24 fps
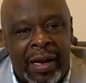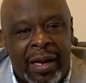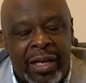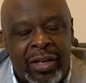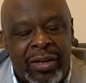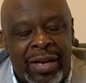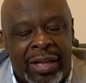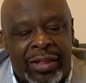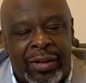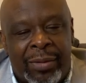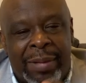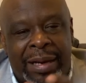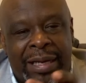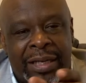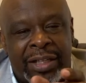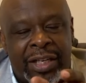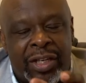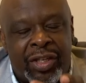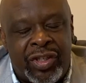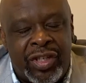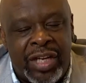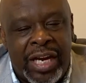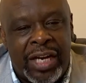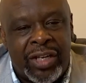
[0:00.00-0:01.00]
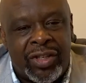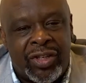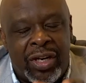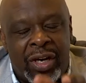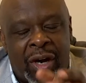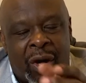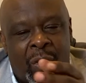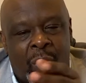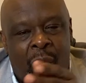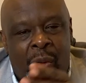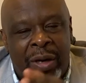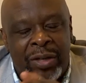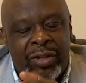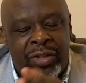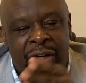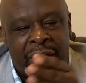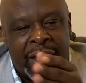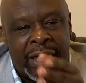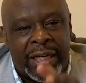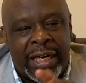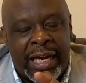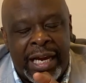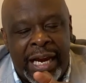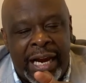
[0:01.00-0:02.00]
You have to make a decision on what you're
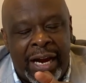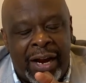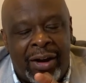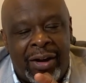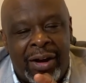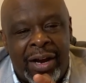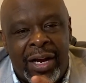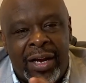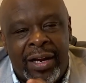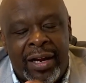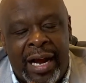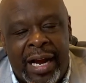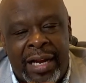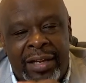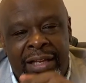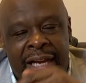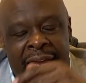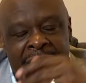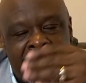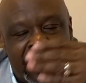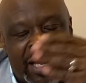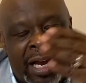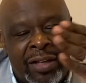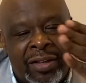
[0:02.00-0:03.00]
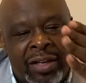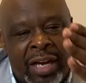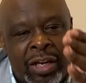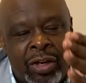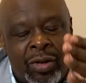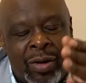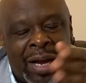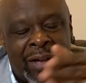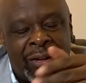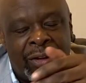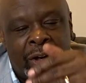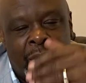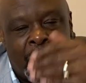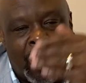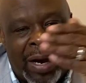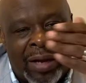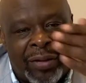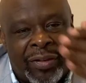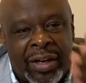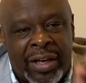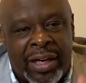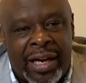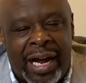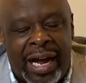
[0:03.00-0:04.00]
going to hear. And, and, and you have to go
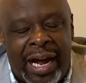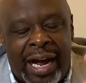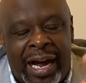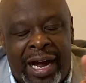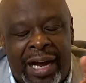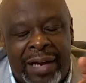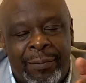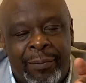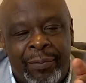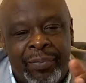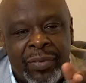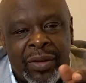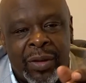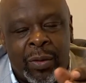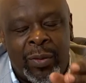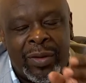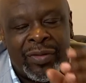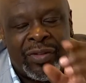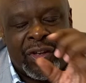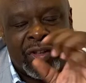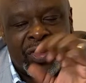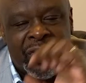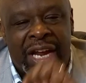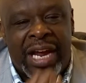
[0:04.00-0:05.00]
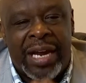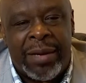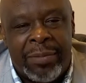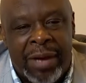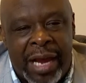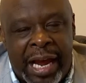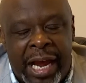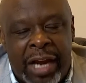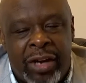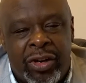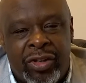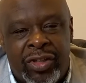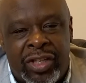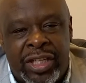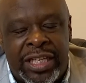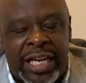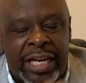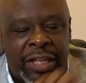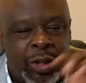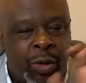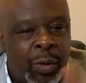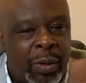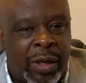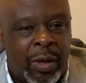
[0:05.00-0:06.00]
out to God with the same energy
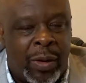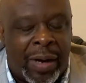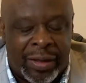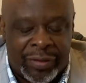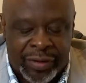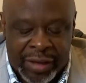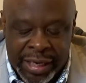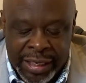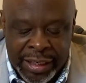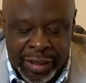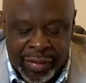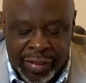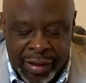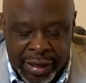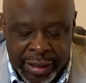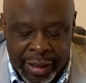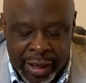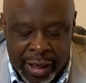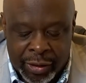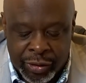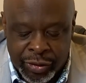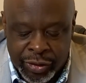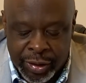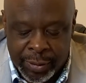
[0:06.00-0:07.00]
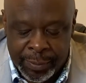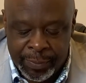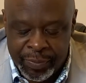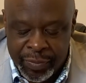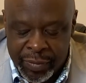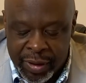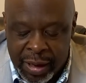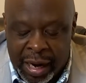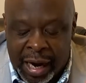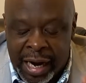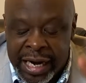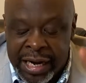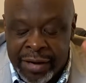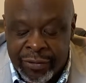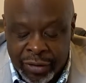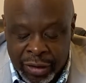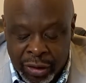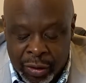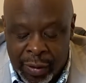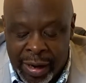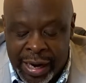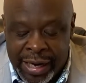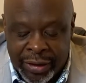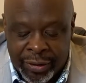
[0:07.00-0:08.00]
that you would go out to anything else or even
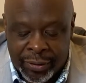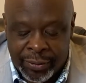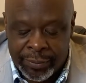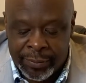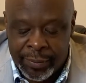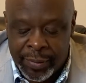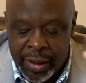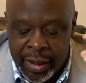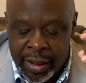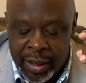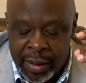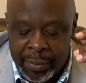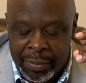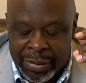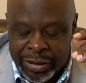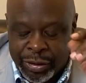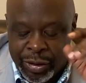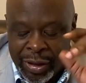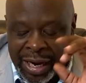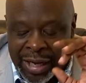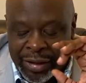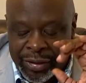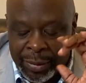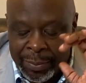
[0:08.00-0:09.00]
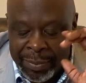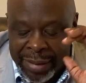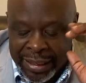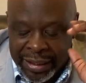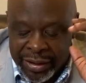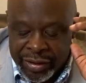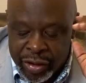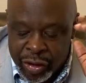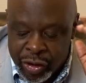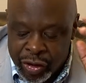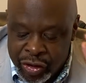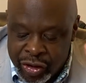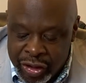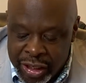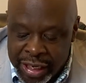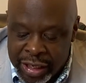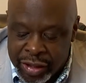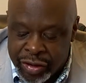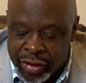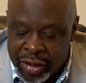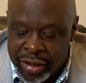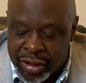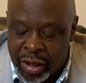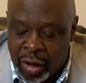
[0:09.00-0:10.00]
greater. But you have to make a
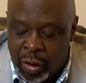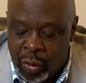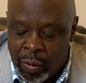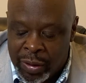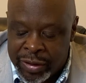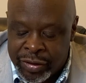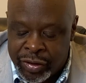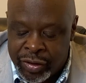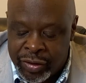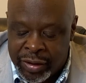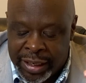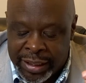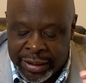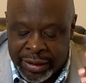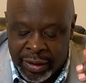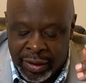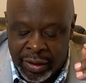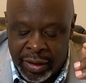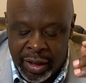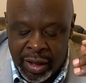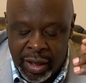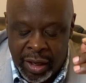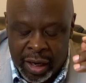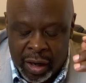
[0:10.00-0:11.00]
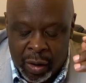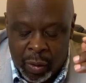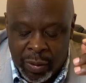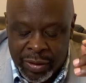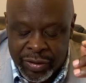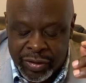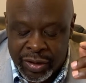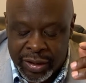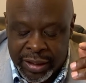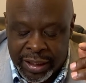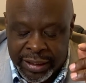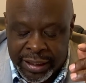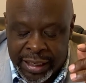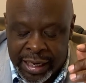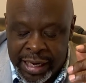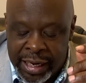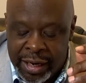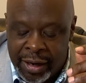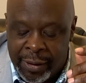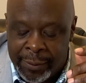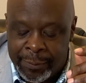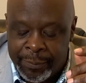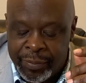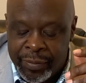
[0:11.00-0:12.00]
decision on what you're going to on what you're going to
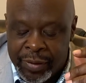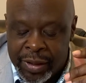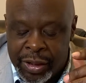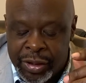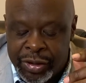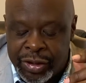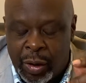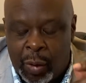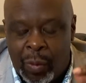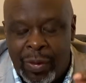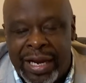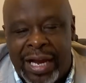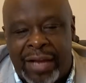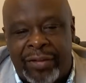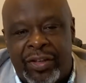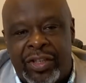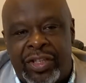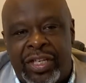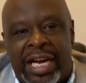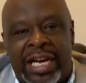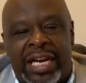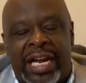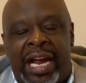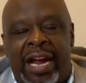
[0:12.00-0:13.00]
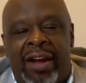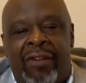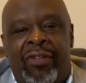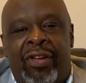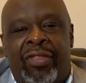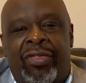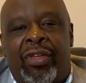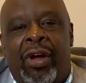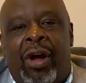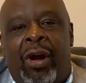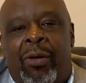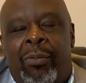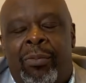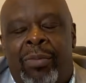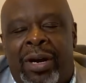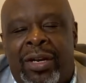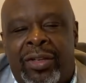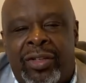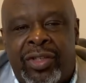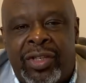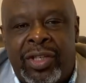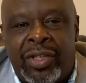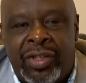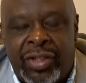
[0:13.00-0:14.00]
hear. So we have to take every thought,
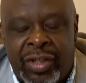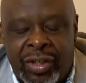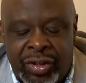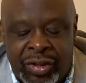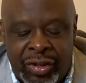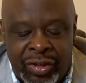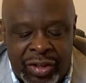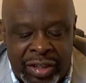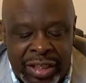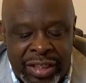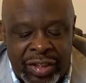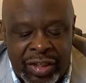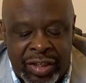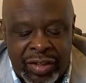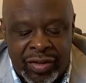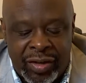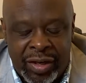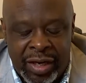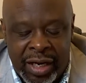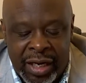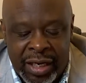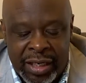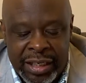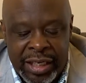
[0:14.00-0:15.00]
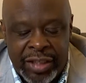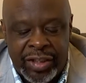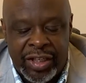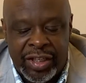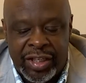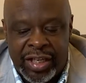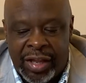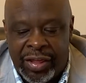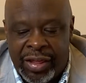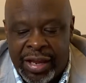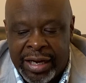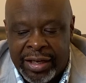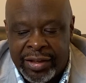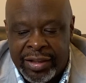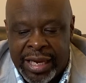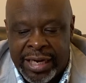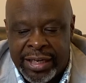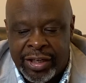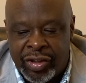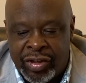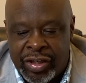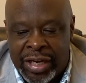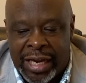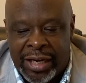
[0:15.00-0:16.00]
brothers and sisters. This is this is the thing that
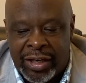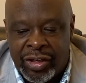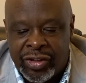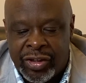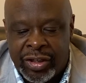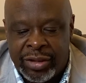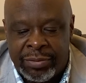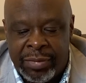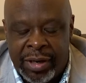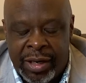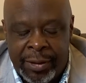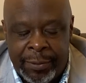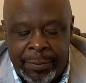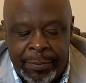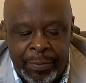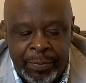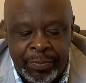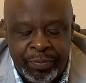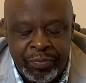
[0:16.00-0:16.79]
is challenging me.